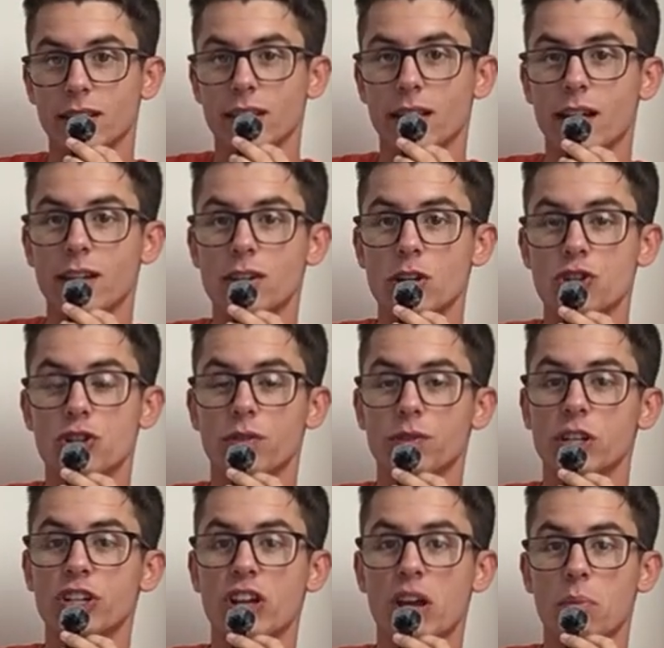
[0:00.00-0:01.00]
The addition of
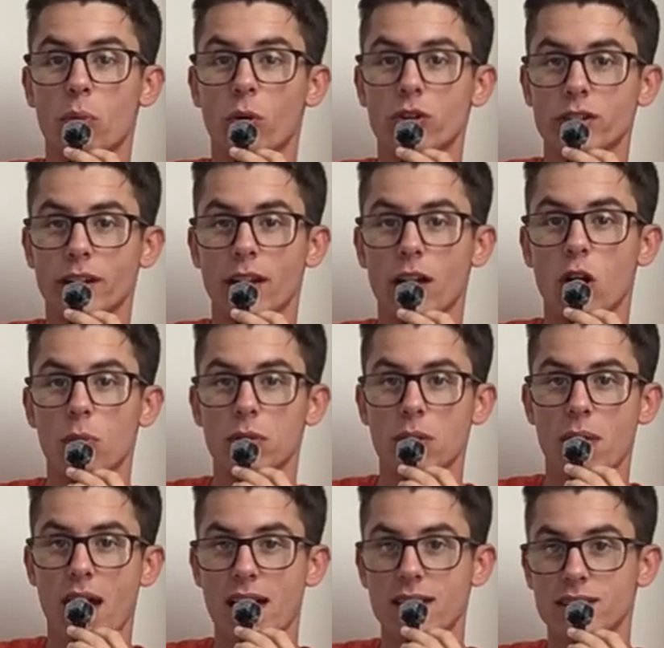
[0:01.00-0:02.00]
DJ Moore is going to help in
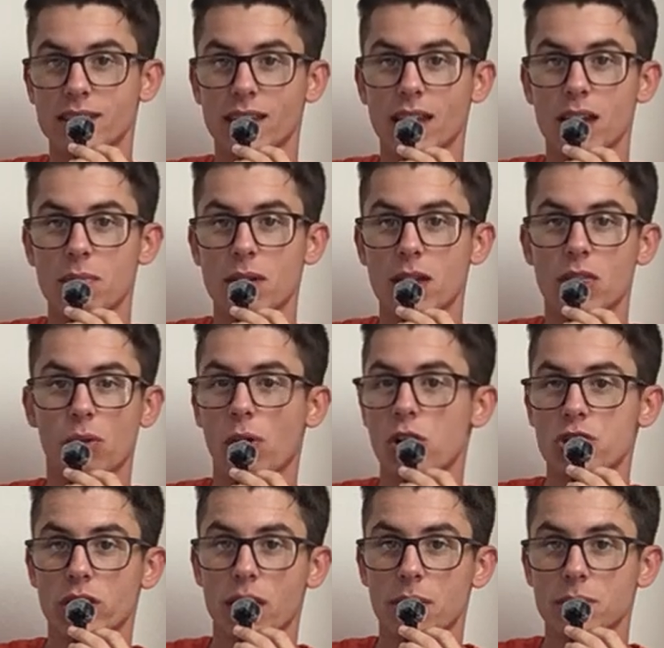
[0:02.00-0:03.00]
the passing game, and the
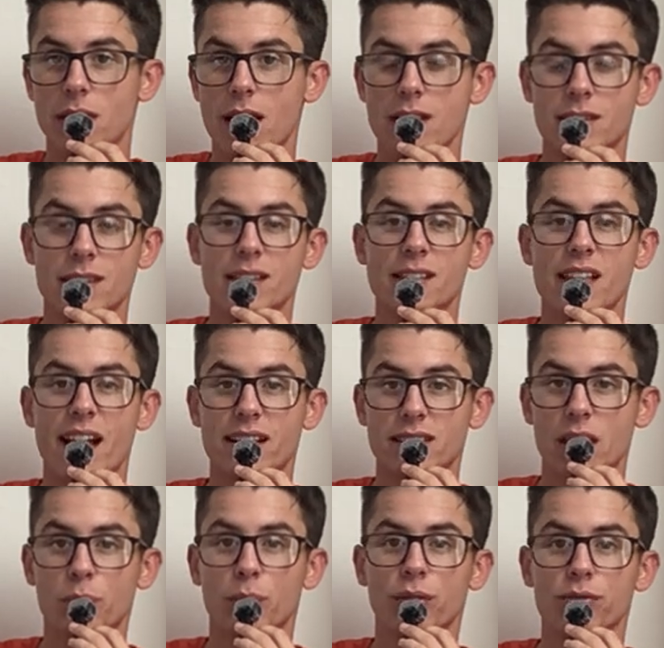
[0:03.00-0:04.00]
rushing upside is the exact
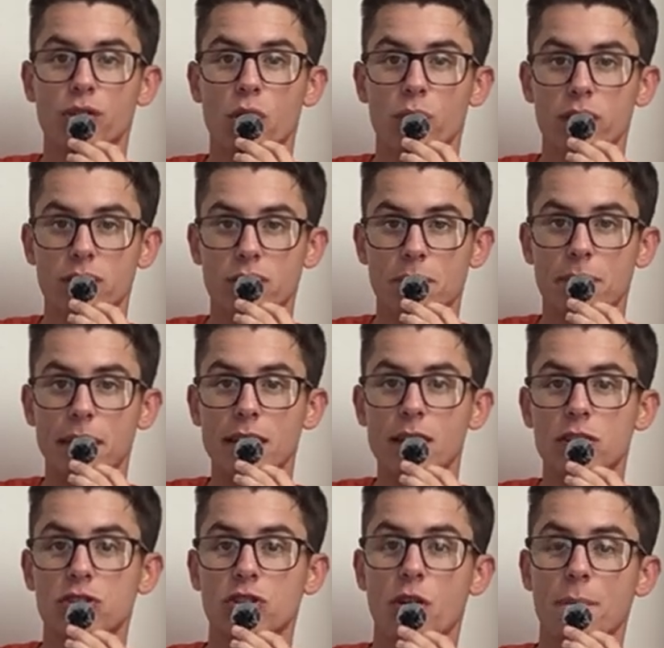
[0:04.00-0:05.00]
same we've known it to
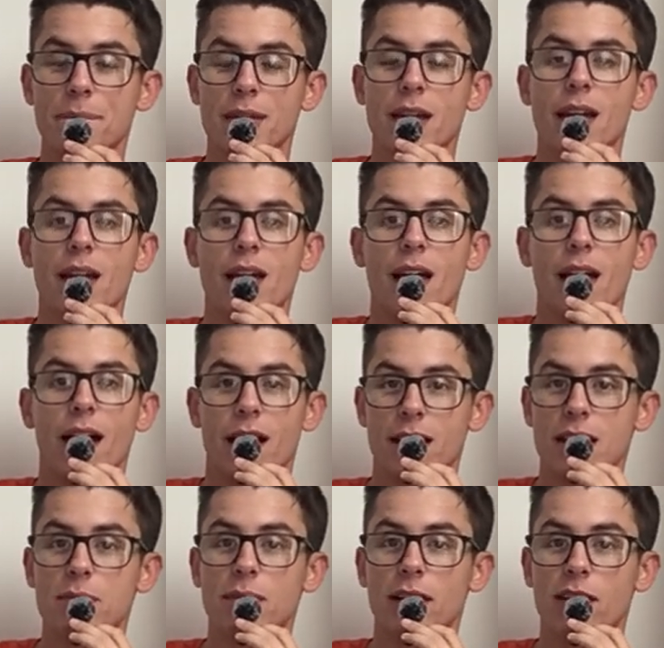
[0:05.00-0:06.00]
be. So I
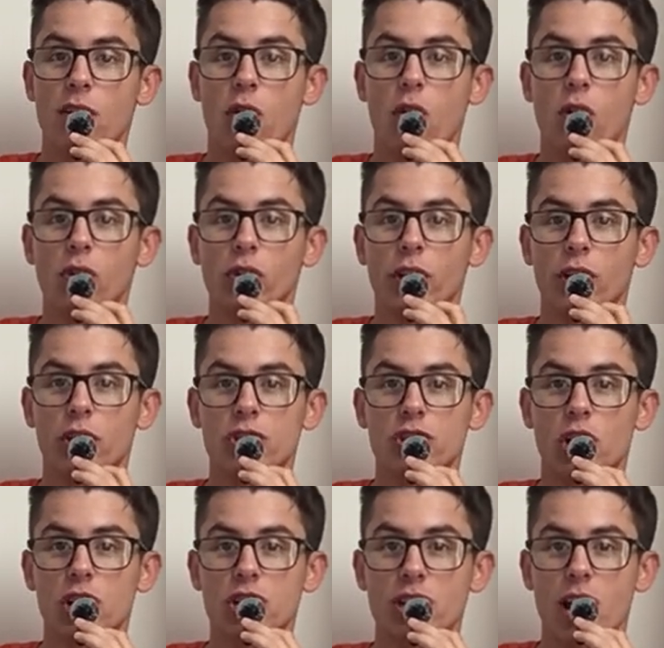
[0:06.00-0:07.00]
am kind of all in on
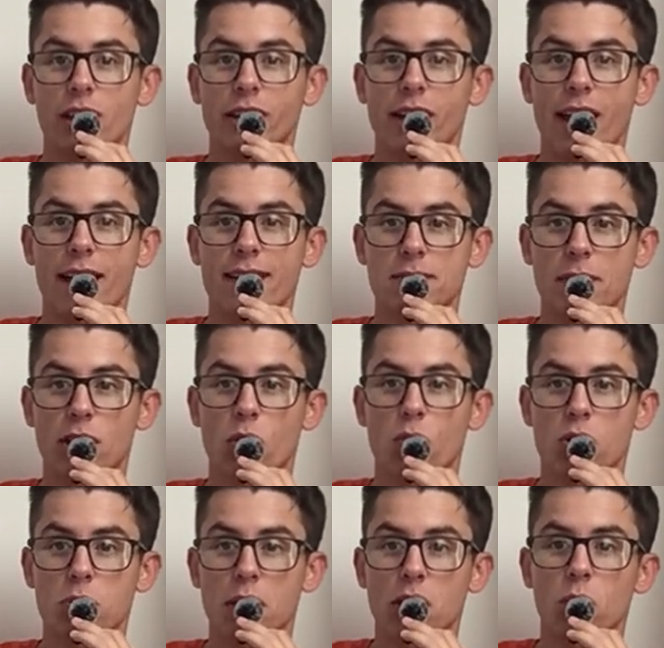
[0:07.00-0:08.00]
Josh Allen as my
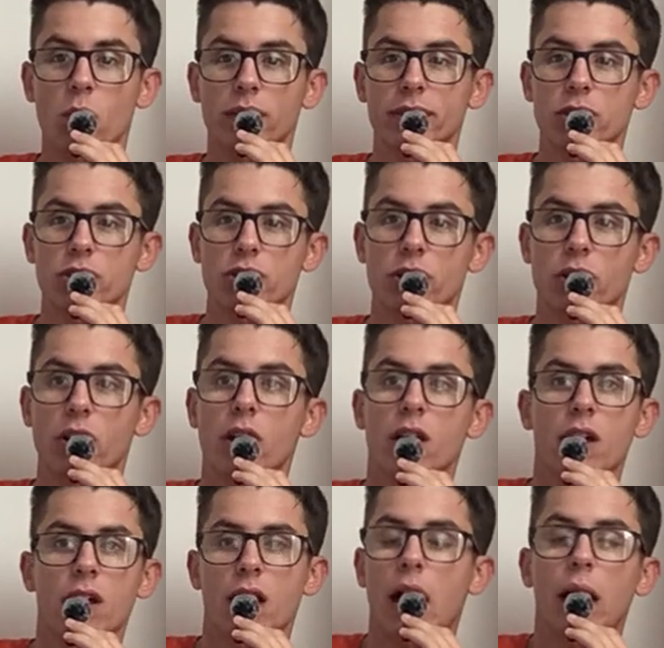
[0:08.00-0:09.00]
quarterback 1 this year.
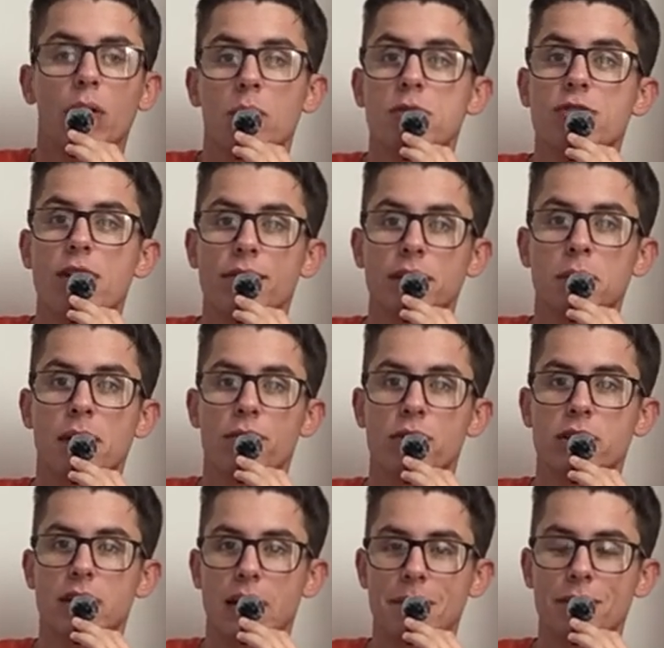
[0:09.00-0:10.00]
I won't be drafting him
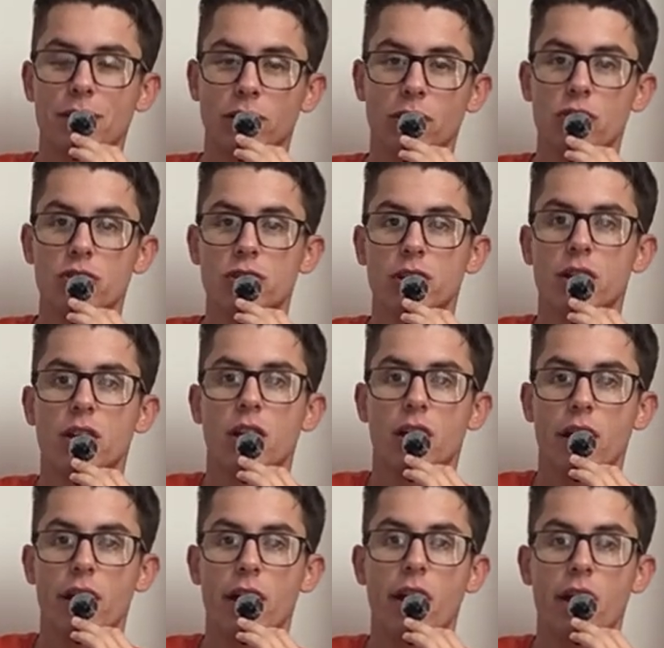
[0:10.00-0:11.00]
every time. I think
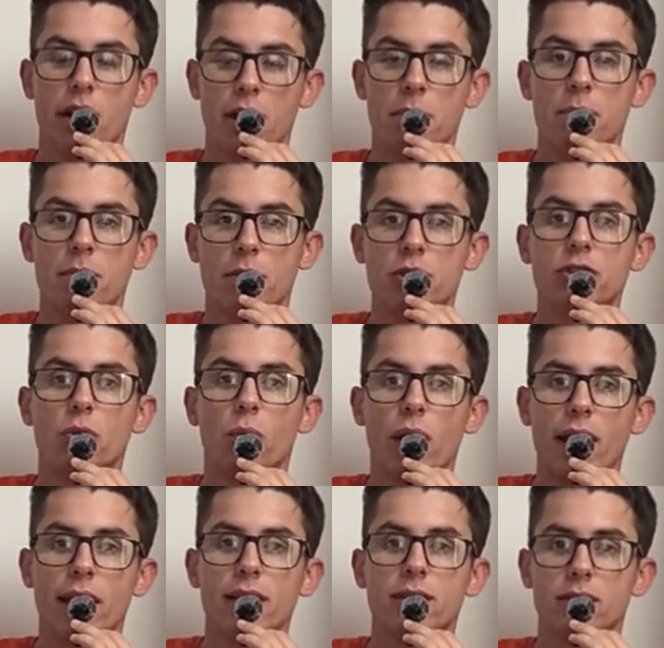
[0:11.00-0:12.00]
there's a
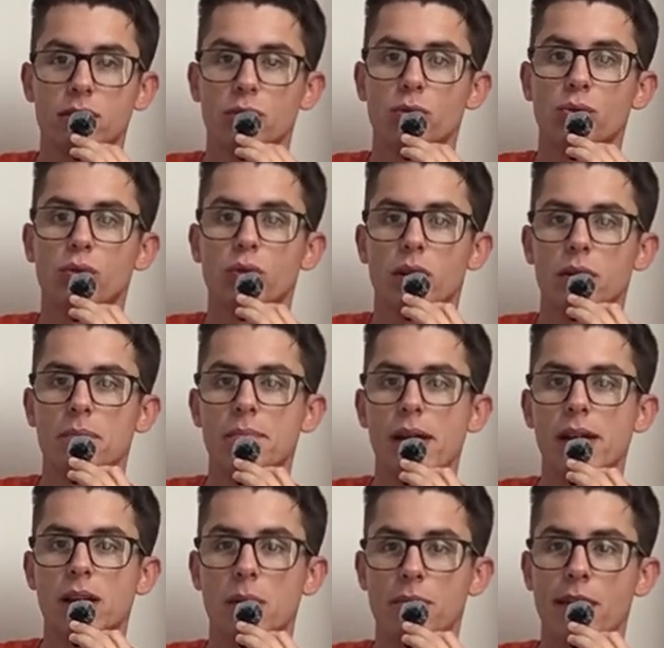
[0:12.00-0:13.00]
ways to
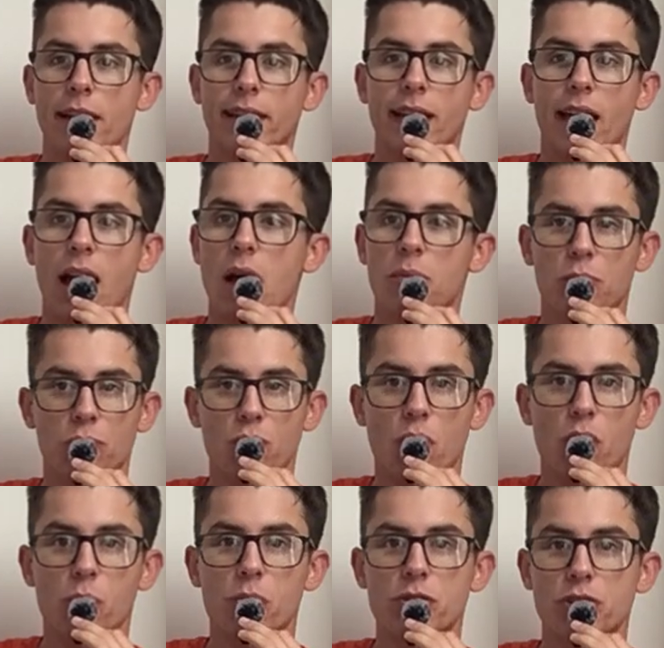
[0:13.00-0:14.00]
make up that gap through
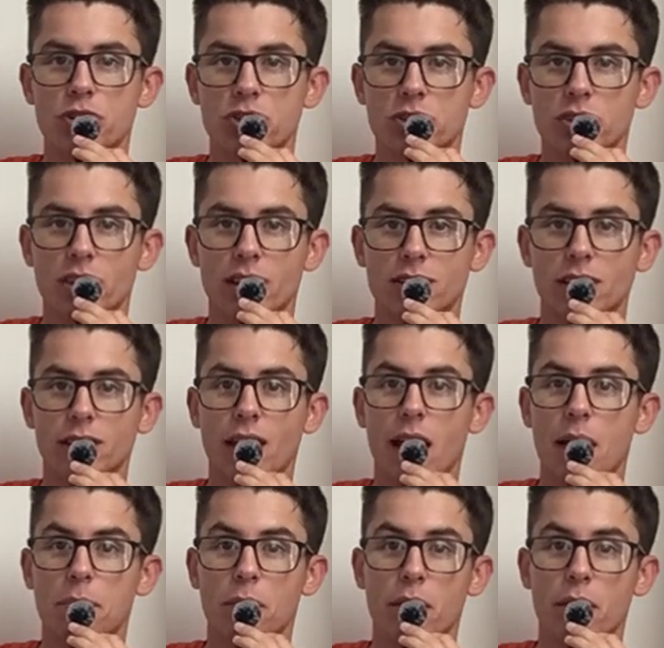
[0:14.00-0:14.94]
other positions and things like that.